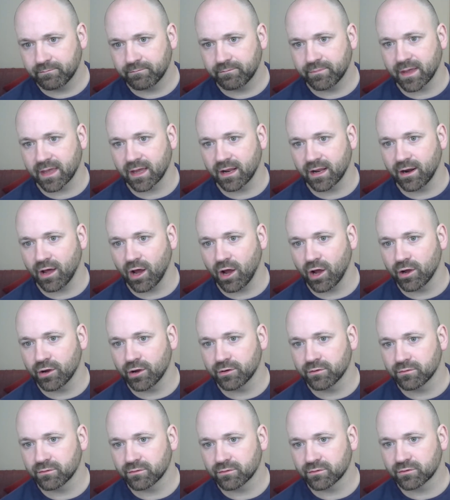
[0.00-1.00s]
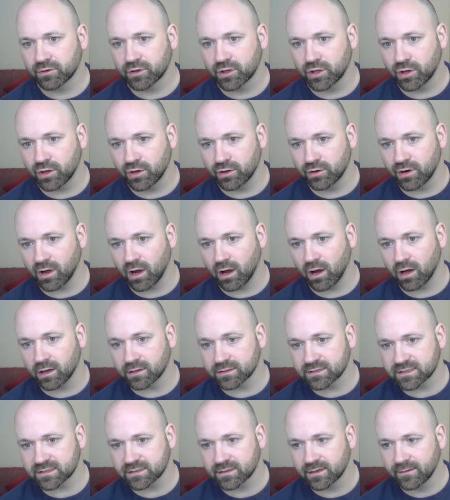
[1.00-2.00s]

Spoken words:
P&O, Cunard,